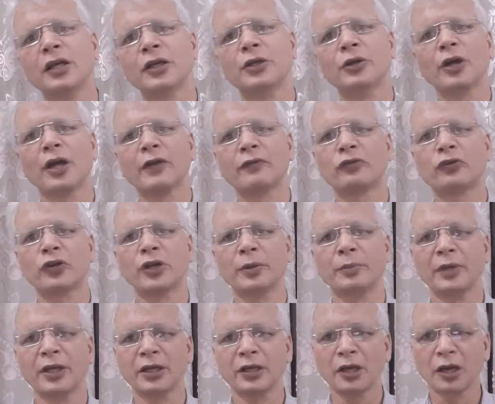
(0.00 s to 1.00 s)
You have to
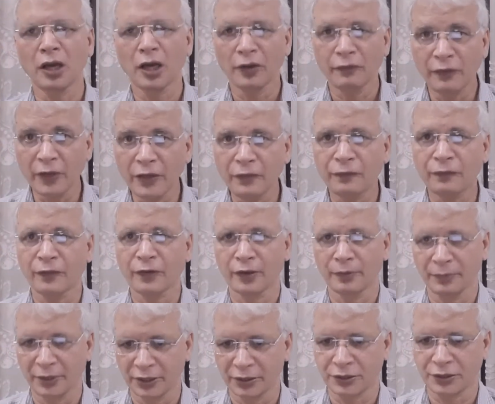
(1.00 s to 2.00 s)
remain away
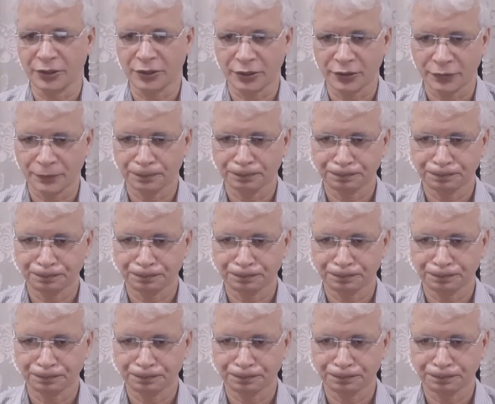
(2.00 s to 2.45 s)
from it.